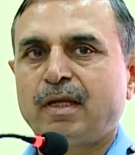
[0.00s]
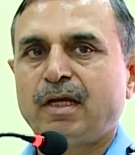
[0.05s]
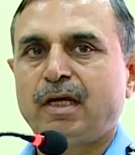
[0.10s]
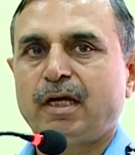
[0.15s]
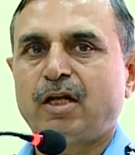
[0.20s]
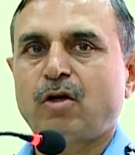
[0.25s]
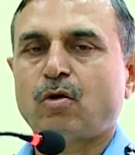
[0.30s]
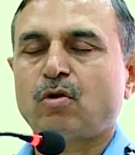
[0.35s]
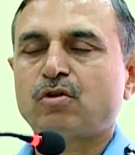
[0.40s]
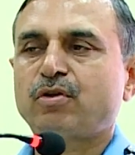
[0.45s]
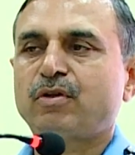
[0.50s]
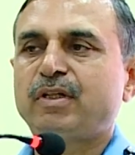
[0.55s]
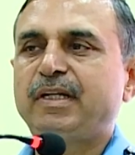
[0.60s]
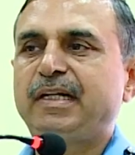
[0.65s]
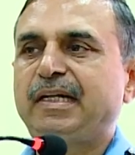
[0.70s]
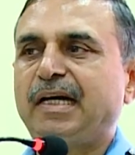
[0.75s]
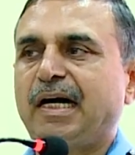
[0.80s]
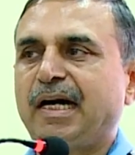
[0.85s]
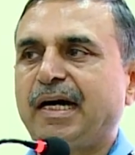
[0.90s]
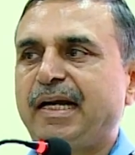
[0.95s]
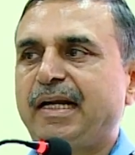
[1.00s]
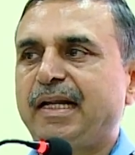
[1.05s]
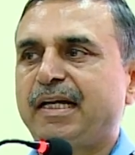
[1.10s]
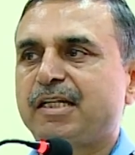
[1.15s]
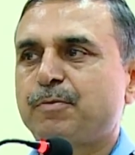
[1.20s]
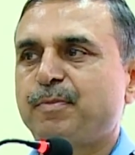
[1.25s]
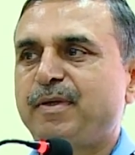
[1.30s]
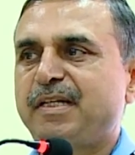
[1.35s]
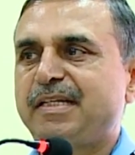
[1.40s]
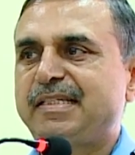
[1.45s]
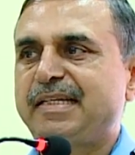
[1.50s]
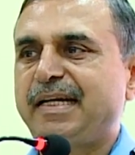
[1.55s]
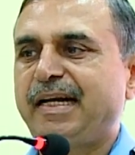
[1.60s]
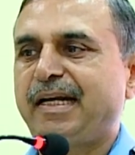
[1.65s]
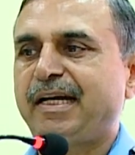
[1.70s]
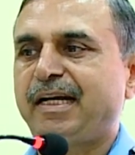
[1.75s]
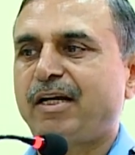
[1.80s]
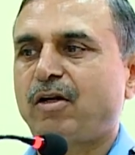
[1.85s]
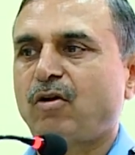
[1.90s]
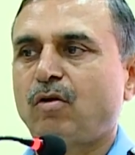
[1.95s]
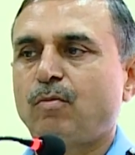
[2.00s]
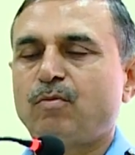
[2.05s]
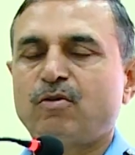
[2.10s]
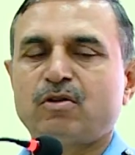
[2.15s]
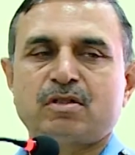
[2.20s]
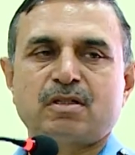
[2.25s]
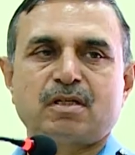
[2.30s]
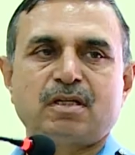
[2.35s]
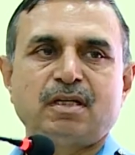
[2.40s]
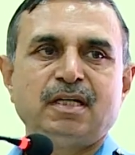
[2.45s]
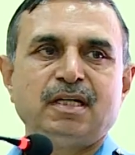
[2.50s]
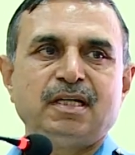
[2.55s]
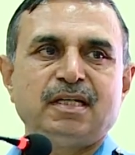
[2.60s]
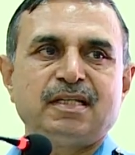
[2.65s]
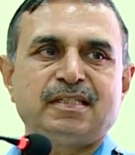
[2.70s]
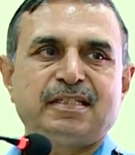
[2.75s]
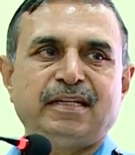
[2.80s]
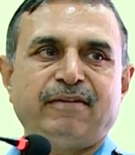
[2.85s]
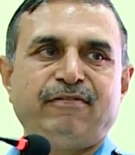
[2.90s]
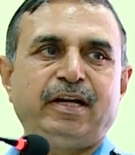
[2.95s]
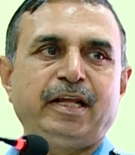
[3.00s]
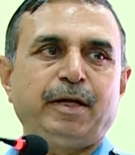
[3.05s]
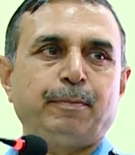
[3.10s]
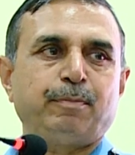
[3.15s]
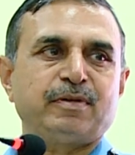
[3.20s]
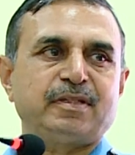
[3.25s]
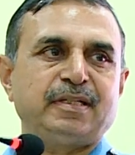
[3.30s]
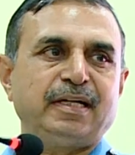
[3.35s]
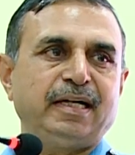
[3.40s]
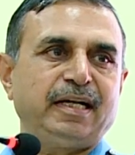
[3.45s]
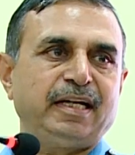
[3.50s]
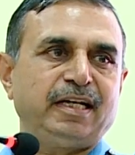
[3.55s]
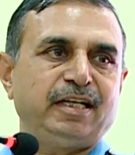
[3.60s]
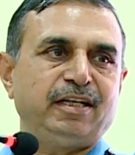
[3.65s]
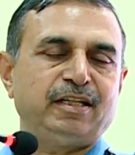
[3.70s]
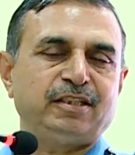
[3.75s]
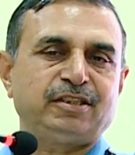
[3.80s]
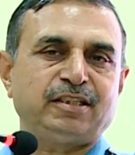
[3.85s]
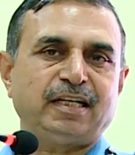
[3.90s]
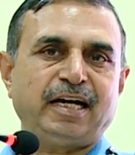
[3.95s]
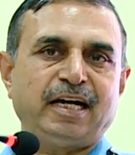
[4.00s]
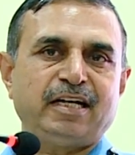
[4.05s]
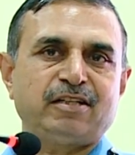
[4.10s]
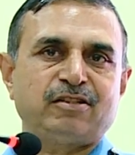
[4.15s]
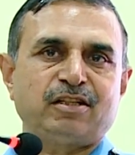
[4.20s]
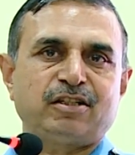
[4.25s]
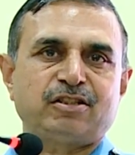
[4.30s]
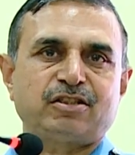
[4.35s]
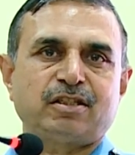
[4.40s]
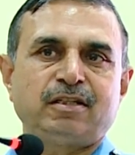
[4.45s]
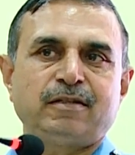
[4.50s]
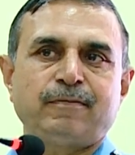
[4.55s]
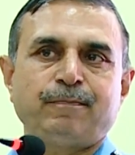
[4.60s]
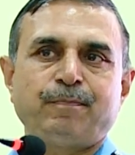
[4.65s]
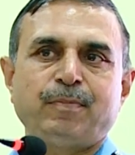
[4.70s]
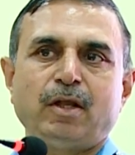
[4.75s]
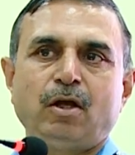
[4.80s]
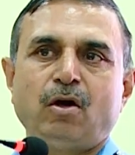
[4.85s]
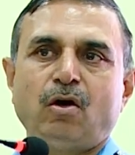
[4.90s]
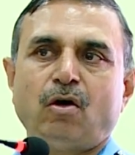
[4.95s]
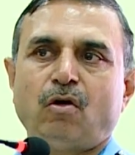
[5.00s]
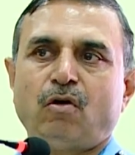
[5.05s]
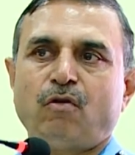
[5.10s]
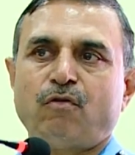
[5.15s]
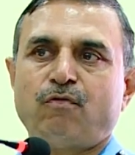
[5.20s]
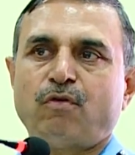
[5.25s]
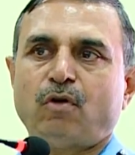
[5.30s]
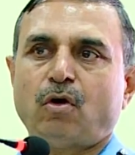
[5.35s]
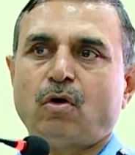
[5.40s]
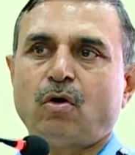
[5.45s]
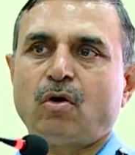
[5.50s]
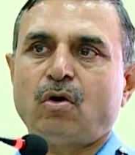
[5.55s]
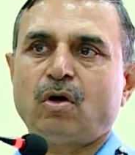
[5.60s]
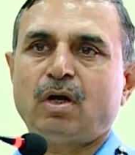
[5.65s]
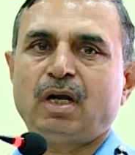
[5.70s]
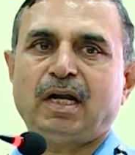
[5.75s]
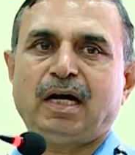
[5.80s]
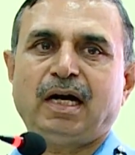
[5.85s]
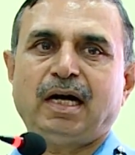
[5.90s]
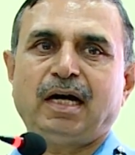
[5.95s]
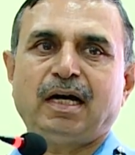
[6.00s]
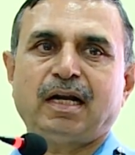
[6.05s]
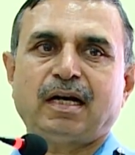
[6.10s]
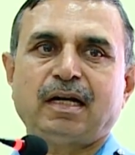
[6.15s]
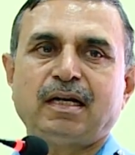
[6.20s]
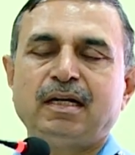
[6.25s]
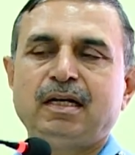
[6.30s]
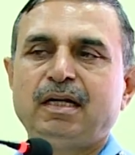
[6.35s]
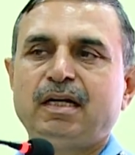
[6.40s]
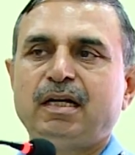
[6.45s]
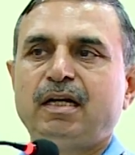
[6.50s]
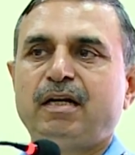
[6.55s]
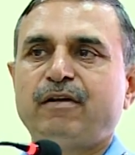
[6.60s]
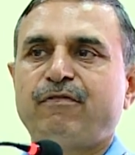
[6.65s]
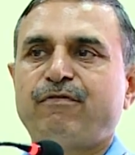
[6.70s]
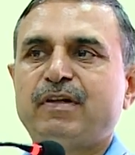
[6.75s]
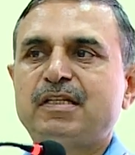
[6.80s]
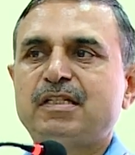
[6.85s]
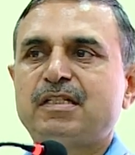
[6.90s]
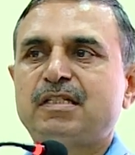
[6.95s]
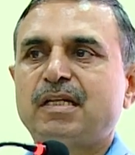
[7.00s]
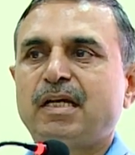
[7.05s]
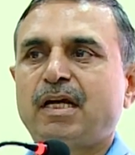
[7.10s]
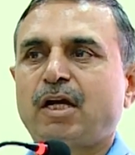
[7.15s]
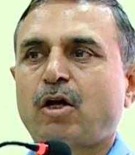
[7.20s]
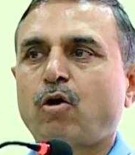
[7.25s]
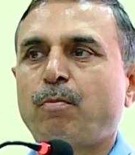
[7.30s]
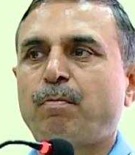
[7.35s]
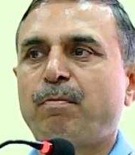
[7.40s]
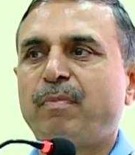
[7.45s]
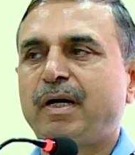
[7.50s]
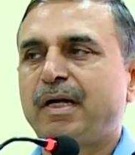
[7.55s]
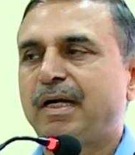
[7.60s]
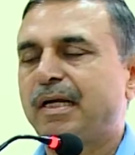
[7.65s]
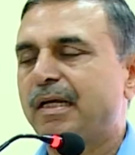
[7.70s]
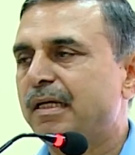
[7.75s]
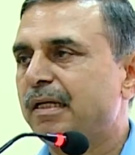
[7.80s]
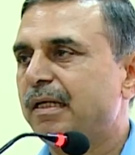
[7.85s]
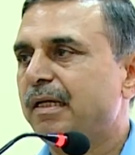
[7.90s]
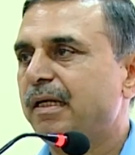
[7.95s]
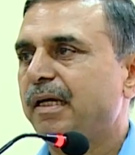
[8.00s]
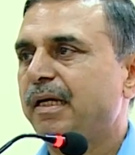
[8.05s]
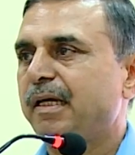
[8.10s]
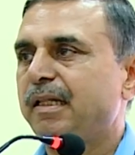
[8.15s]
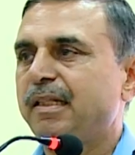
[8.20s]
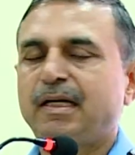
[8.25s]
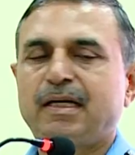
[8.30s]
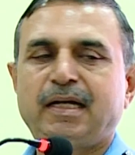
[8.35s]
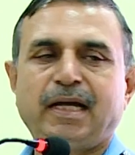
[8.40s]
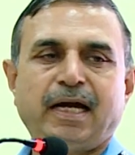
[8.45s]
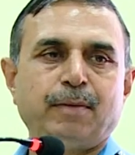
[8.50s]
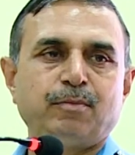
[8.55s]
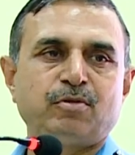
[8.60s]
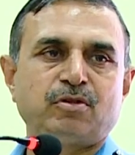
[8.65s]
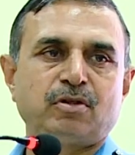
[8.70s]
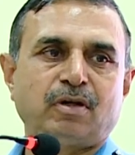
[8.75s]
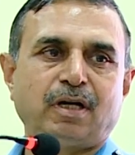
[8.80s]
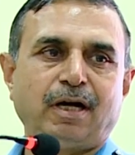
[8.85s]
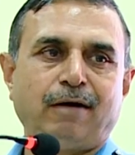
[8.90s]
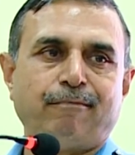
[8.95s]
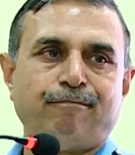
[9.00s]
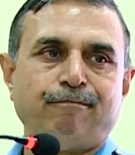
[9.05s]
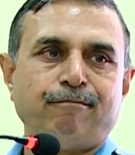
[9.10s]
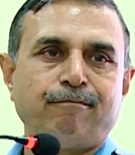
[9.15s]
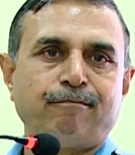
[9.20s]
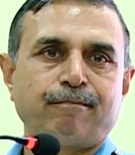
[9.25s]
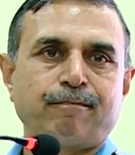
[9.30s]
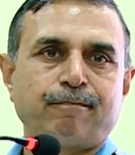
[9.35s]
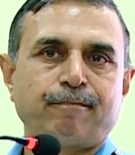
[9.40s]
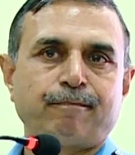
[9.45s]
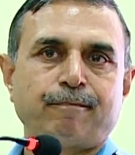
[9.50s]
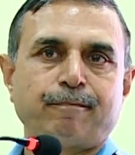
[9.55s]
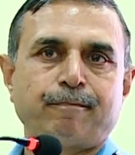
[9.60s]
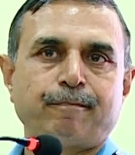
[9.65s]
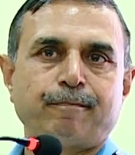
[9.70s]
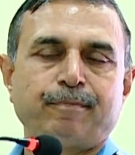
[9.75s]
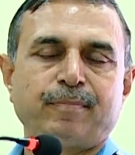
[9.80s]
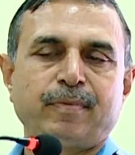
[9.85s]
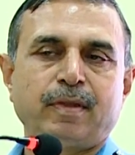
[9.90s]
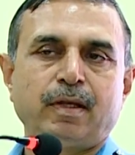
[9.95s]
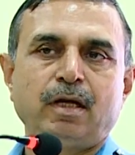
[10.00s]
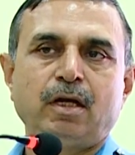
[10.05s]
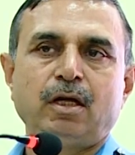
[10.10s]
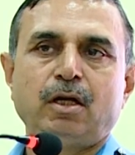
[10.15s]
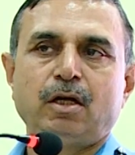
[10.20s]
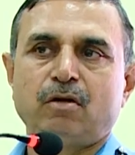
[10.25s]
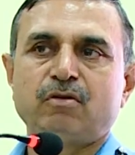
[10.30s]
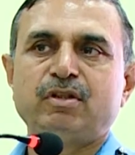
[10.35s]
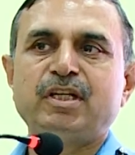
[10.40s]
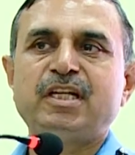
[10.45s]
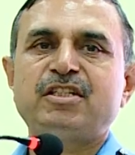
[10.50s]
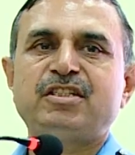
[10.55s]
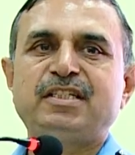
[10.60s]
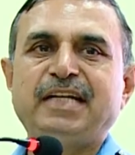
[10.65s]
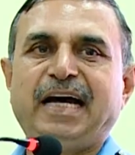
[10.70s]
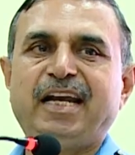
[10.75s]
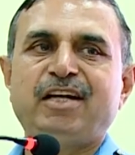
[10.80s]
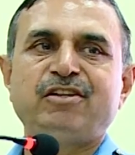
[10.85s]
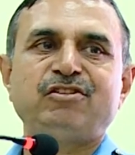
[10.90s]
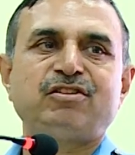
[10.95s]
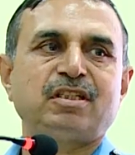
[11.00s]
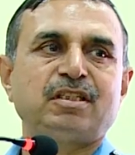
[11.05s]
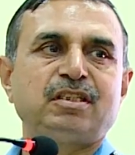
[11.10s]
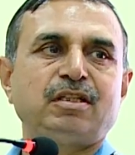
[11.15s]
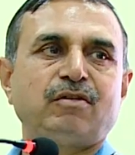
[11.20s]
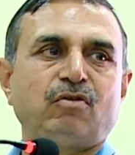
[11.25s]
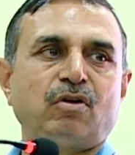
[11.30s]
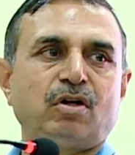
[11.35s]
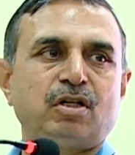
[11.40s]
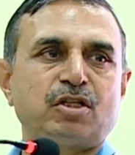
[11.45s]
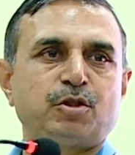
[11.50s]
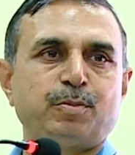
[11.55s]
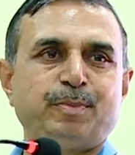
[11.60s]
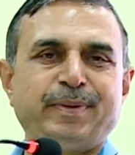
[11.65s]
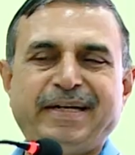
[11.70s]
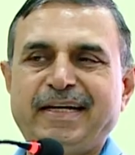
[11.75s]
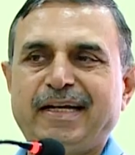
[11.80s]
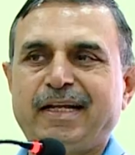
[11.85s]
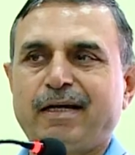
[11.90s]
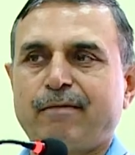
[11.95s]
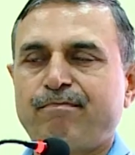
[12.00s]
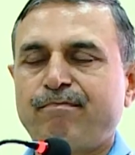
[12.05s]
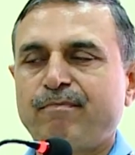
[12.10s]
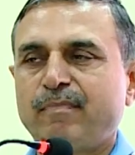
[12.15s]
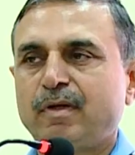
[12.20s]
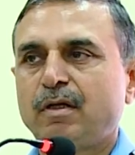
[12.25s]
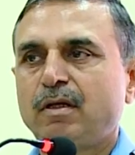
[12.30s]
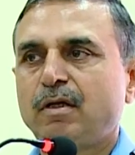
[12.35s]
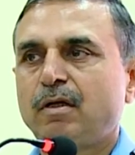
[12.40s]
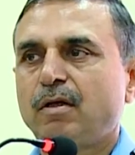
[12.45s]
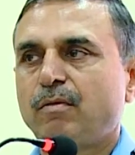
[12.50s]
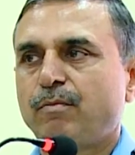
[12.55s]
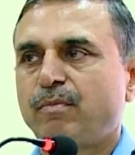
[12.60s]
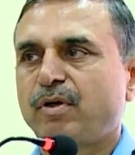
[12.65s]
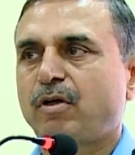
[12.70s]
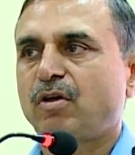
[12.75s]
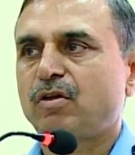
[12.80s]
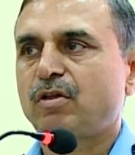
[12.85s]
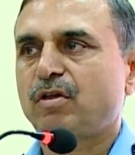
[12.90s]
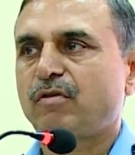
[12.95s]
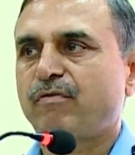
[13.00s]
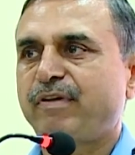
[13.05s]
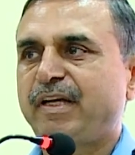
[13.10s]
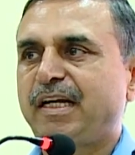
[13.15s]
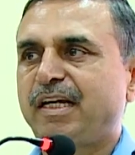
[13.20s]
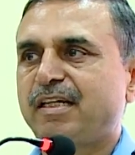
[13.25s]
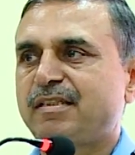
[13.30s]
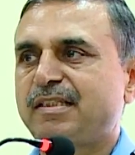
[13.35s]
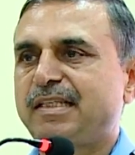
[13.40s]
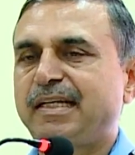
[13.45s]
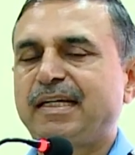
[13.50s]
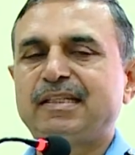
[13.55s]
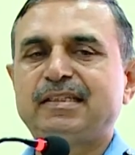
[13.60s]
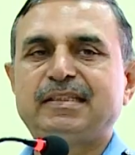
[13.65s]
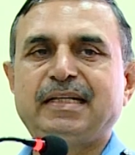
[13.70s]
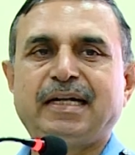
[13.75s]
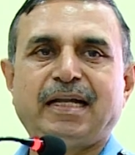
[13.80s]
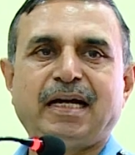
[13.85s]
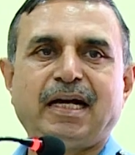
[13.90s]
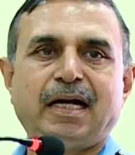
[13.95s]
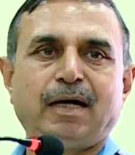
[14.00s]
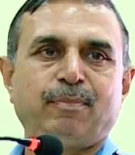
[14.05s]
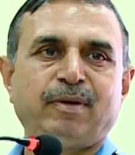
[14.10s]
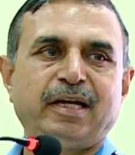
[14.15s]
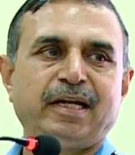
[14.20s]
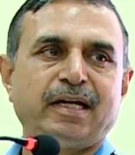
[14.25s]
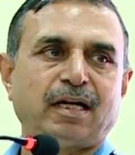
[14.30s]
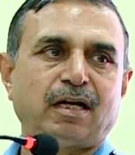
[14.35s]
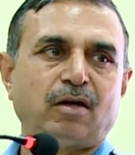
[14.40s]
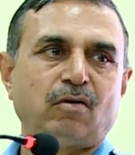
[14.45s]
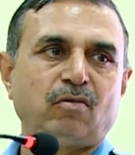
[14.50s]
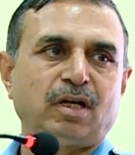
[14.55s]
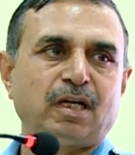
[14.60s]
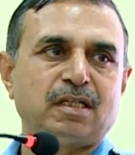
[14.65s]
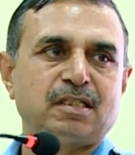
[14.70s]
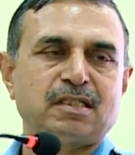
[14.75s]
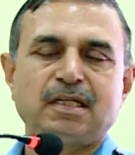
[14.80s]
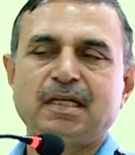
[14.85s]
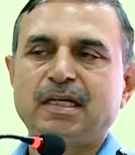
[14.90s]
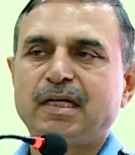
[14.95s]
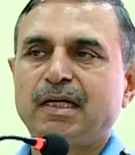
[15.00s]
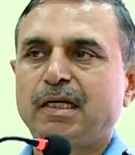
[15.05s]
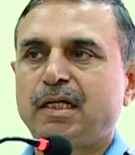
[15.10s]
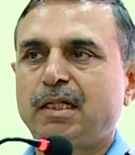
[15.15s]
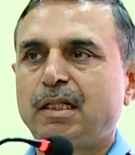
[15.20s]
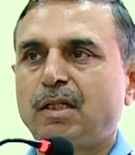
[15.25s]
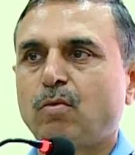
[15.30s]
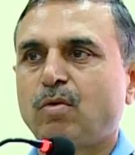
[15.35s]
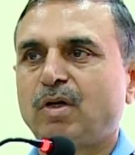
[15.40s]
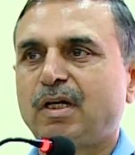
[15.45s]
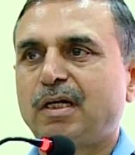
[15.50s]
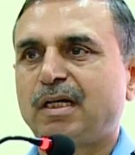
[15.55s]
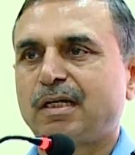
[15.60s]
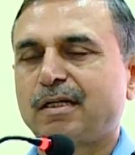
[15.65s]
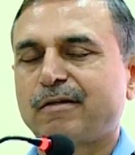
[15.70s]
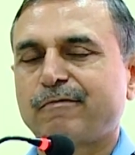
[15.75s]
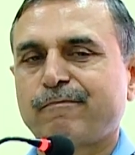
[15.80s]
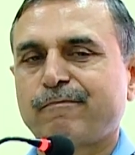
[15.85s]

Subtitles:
And also the target has been set at almost 70% indigenization of all our defense equipment in the times to come. Now these challenges have got speeded up because of various things that are happening around us in the world.